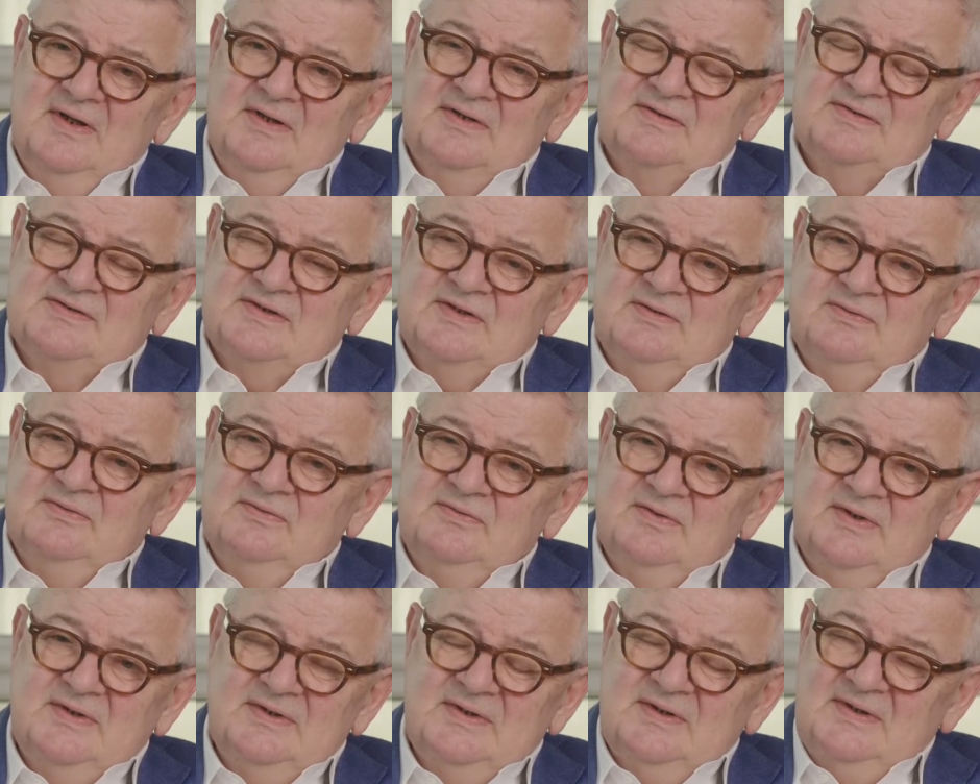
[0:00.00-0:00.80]

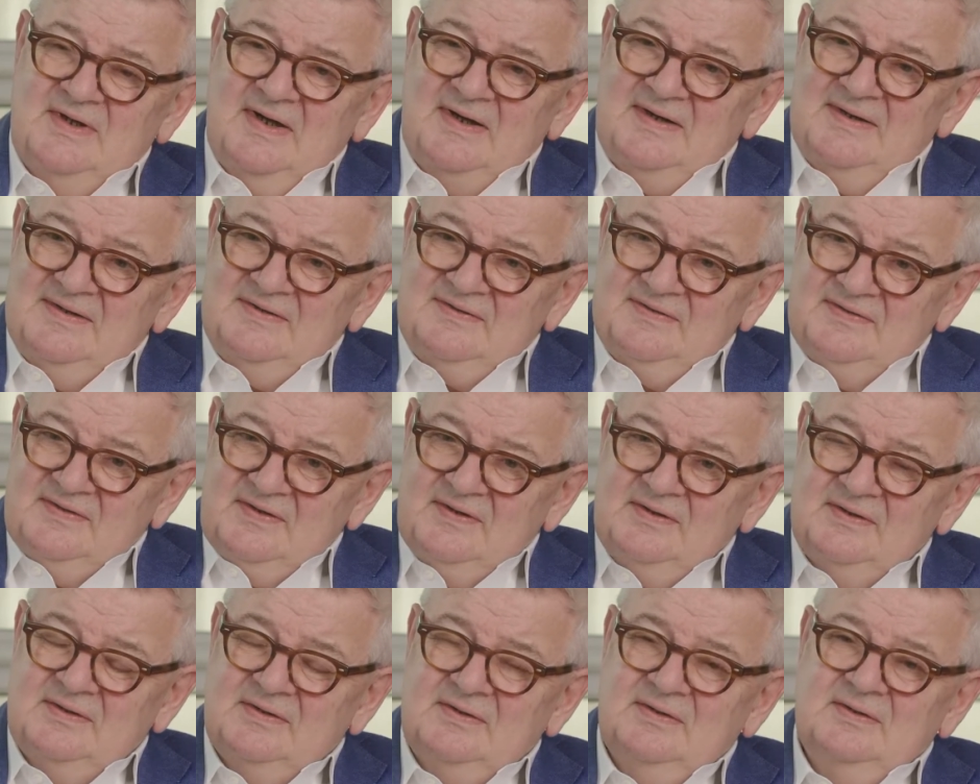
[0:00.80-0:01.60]
So I
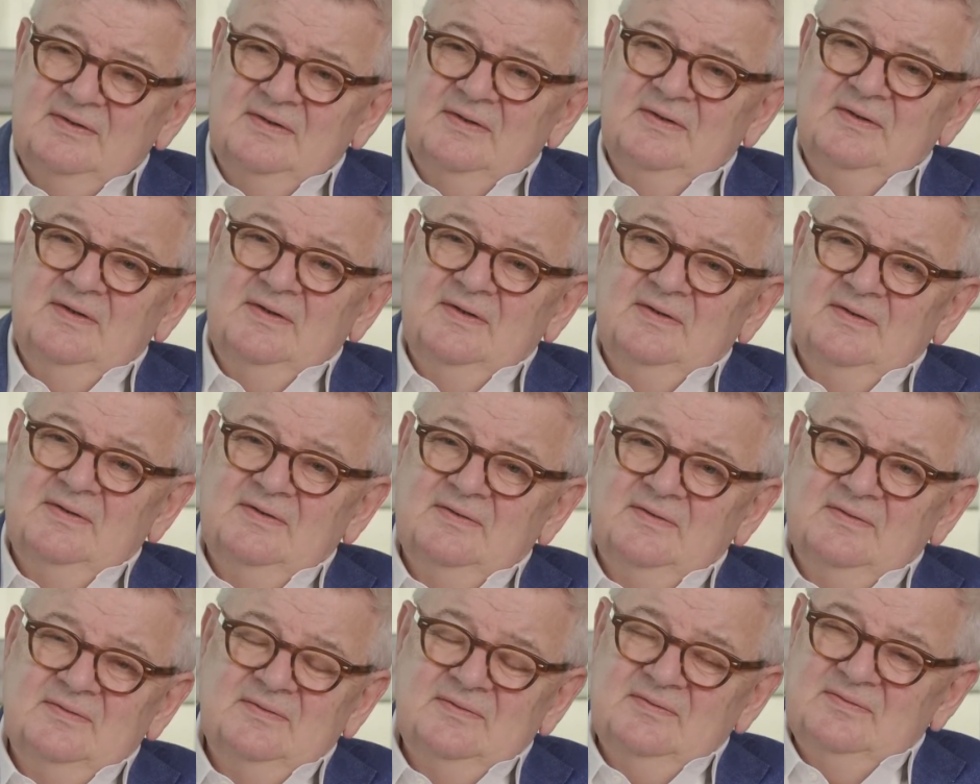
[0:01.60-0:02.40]
think
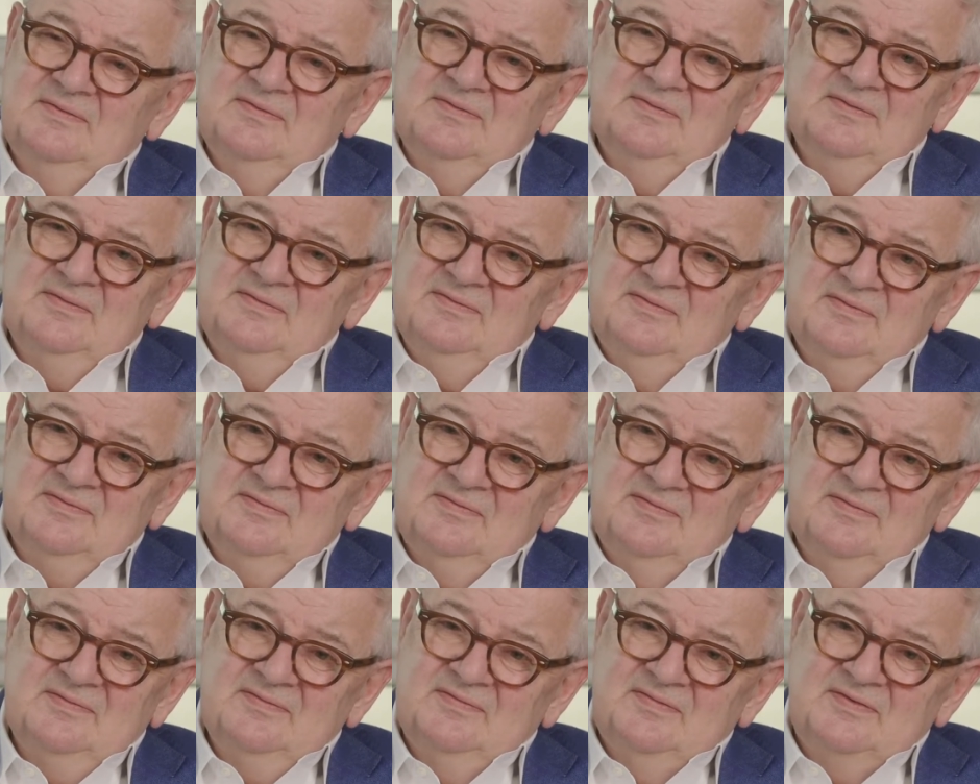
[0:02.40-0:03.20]

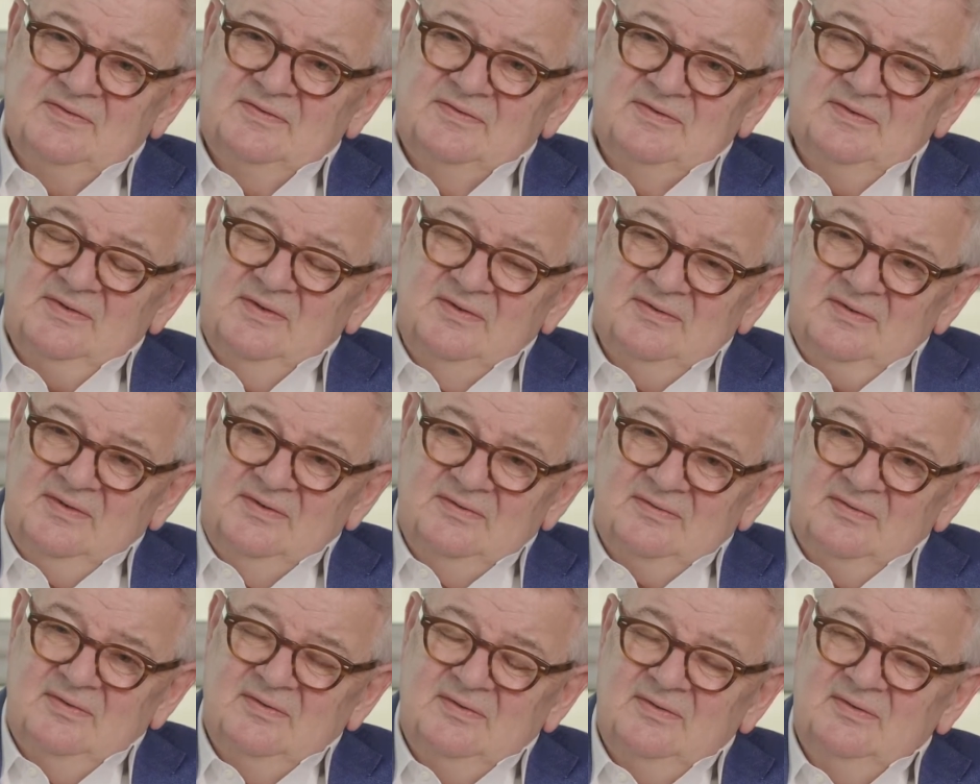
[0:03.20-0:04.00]
for
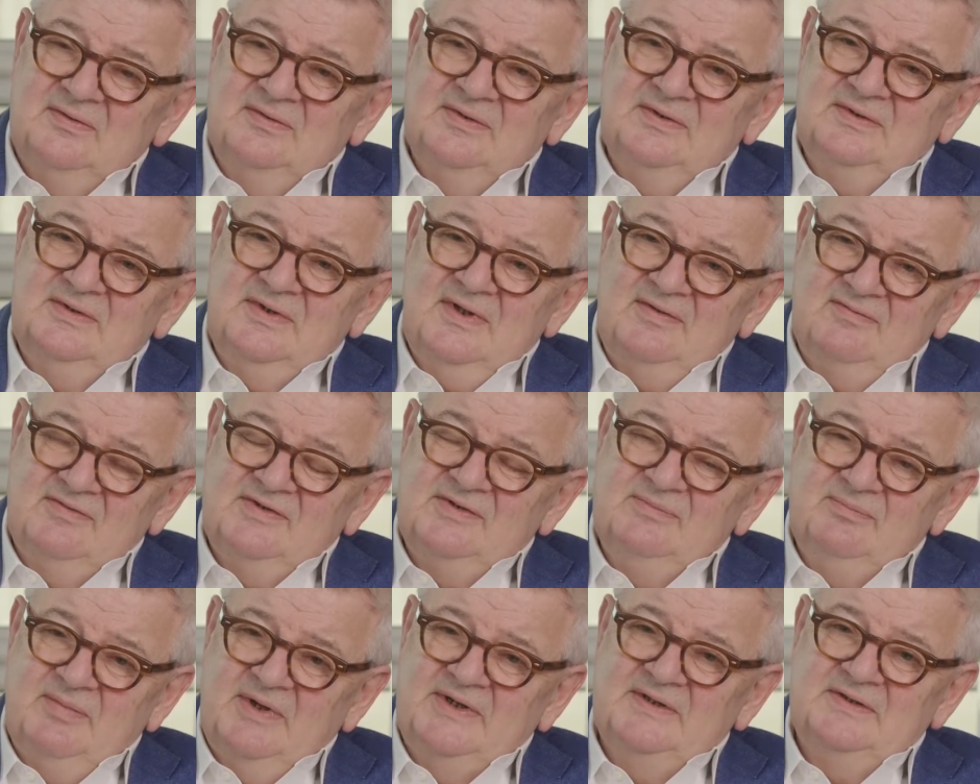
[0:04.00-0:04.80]
all and
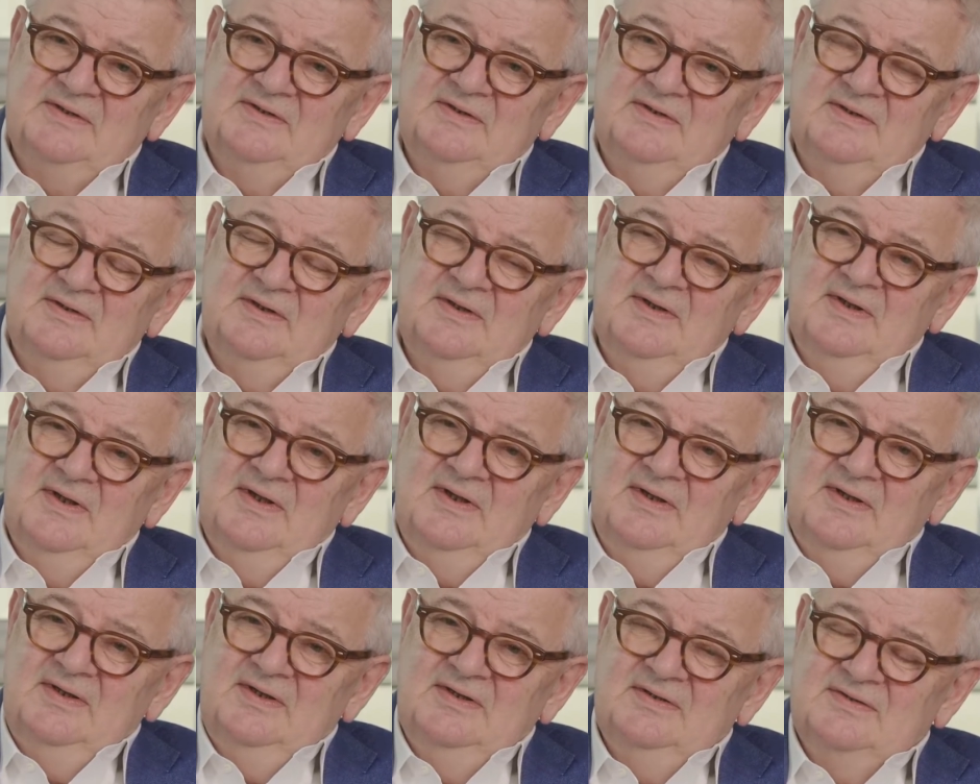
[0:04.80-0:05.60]
everybody,
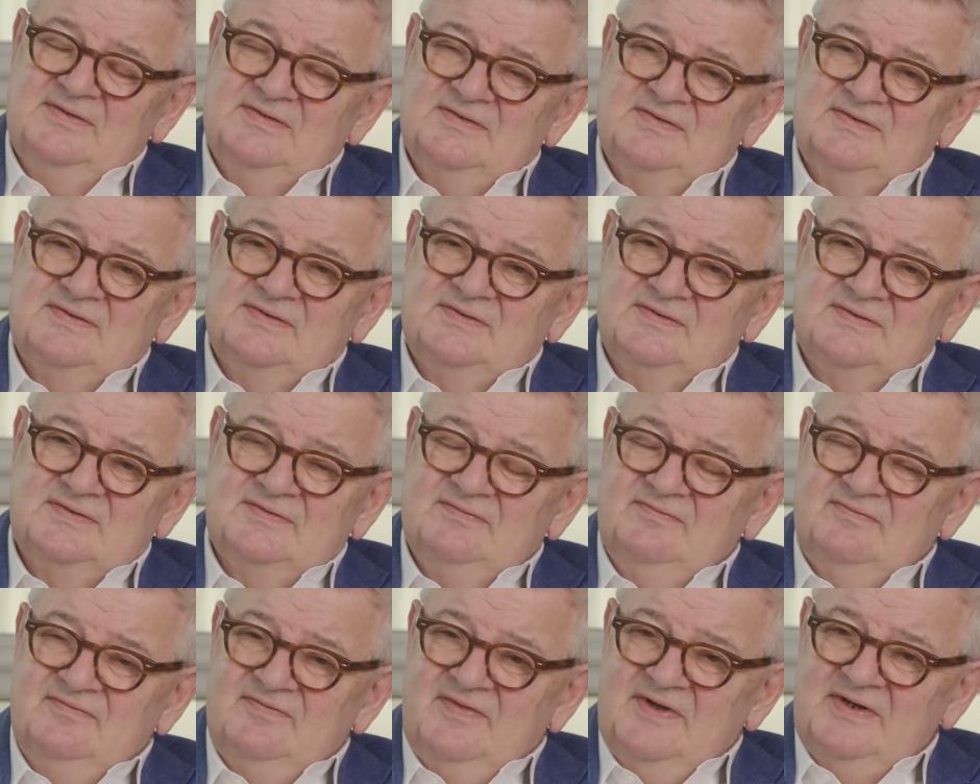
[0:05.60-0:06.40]
it's
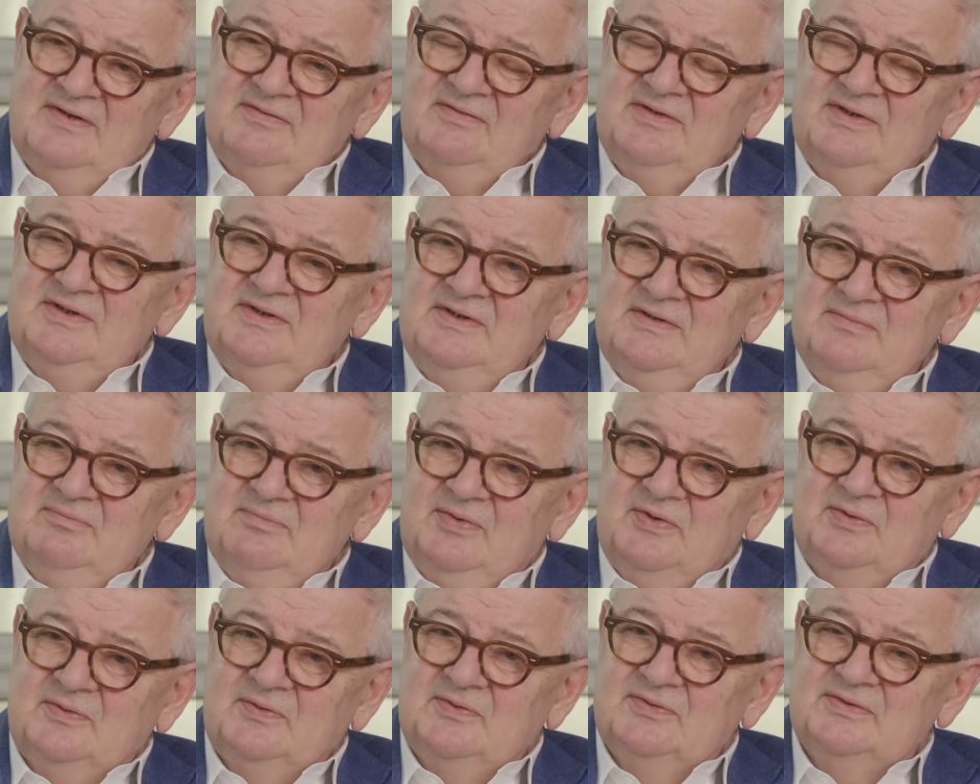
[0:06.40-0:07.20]
very
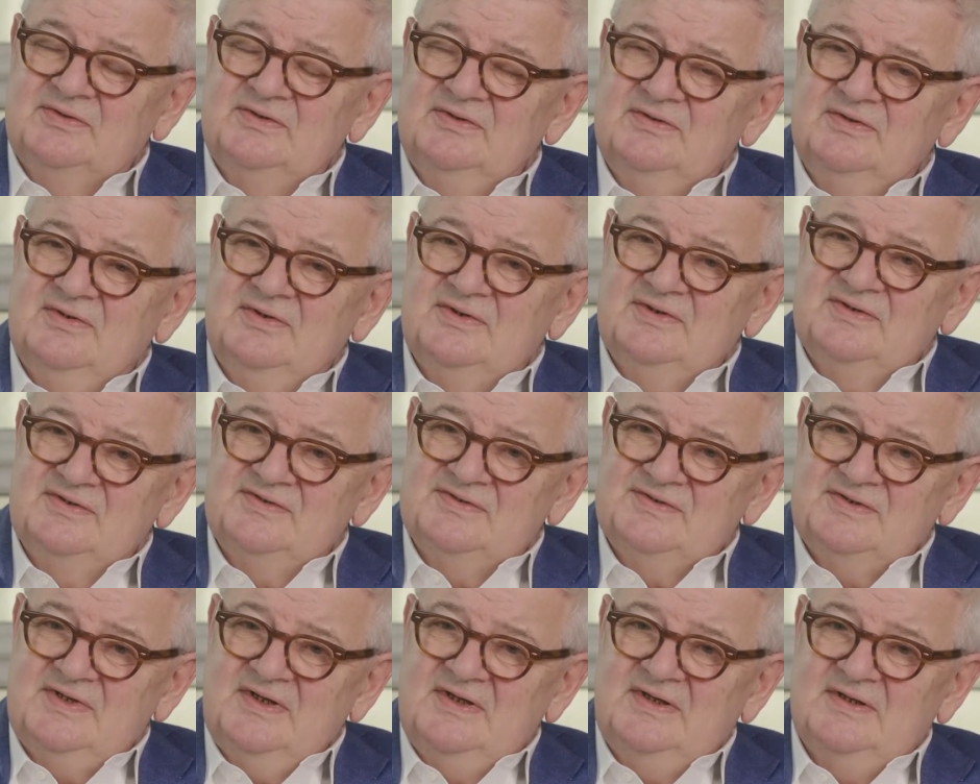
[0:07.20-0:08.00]
important to
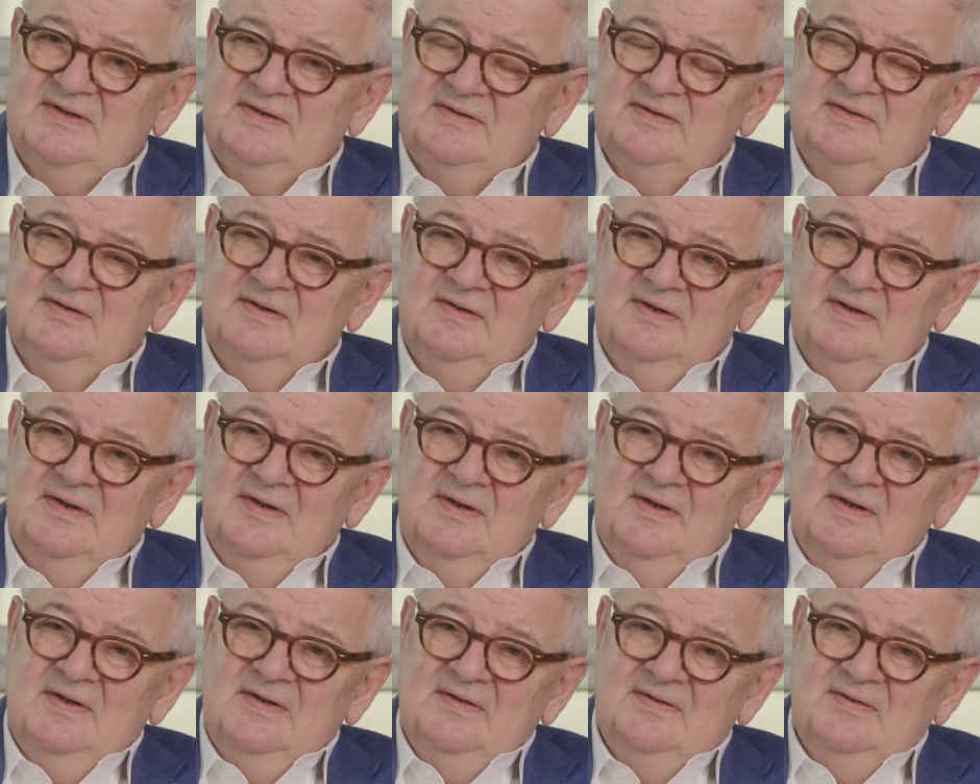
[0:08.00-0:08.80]
understand
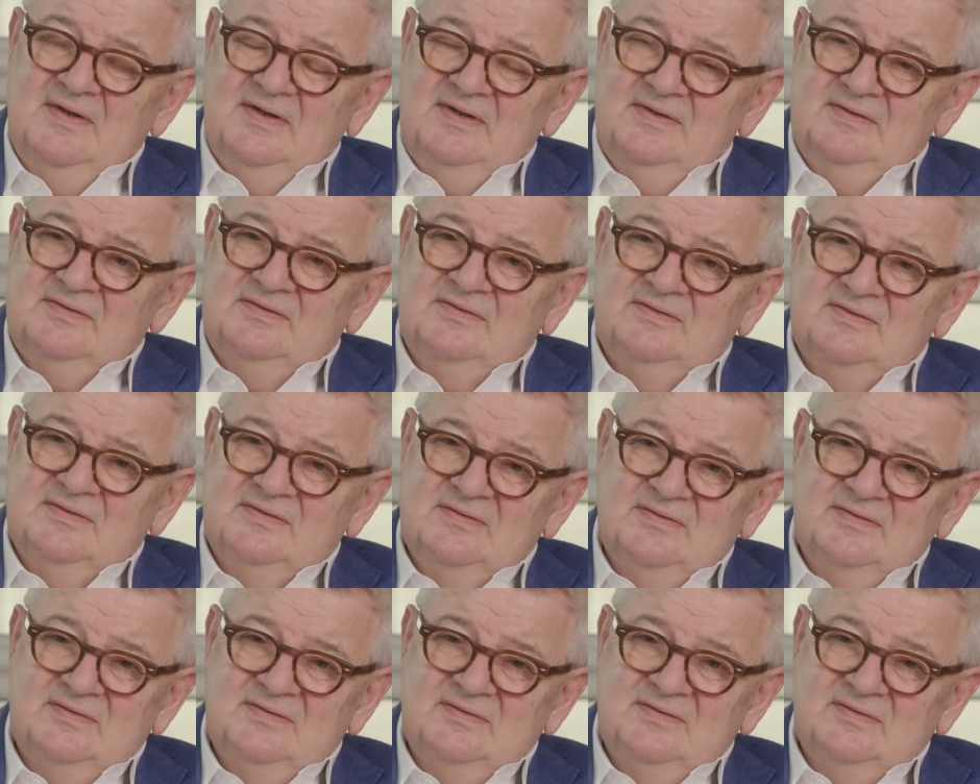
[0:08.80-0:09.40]
that